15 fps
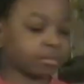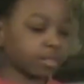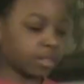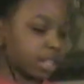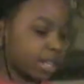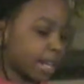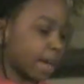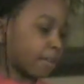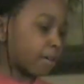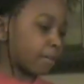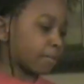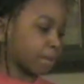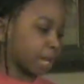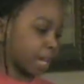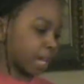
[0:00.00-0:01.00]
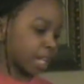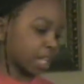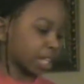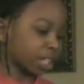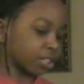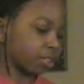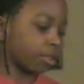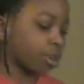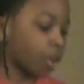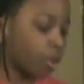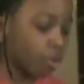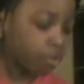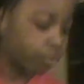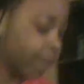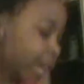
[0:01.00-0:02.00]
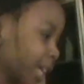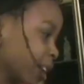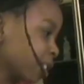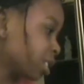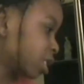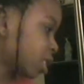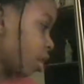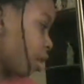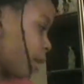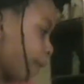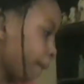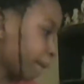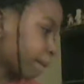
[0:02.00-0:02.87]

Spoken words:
Now I'll be letting you write a song